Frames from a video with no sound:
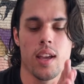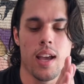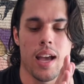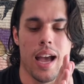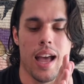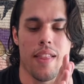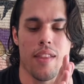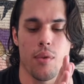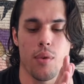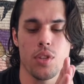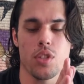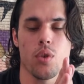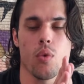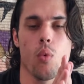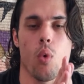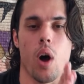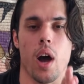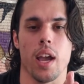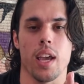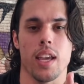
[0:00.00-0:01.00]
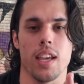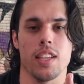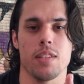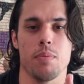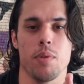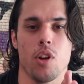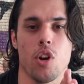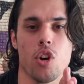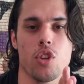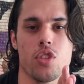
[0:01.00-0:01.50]
And the reason why is
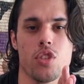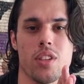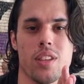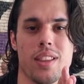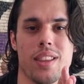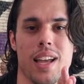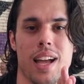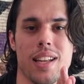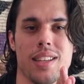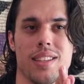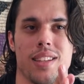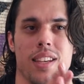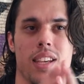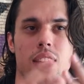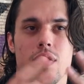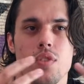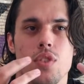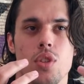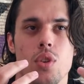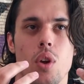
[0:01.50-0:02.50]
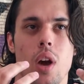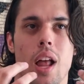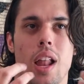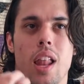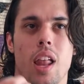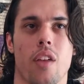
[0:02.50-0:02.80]
because that gives you a lot